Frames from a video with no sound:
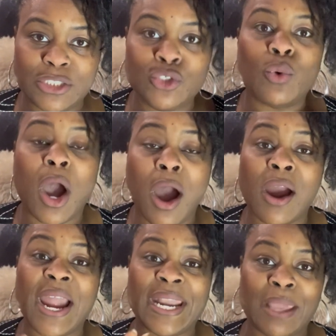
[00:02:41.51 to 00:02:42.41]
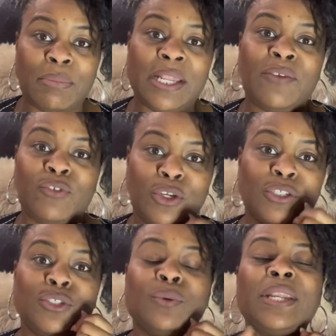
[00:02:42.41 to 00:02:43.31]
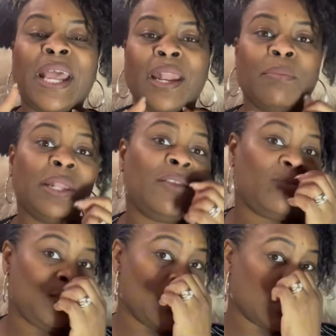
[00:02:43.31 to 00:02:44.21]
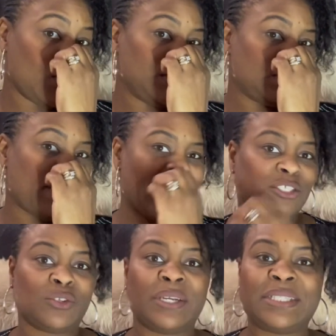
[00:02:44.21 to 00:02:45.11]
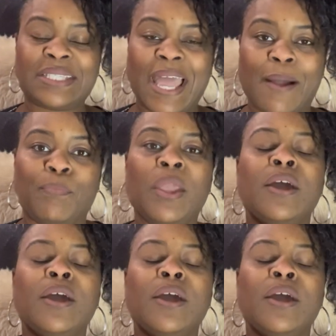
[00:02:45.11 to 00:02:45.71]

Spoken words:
You are, and I believe you can do it, and I believe you are going to pass your exam.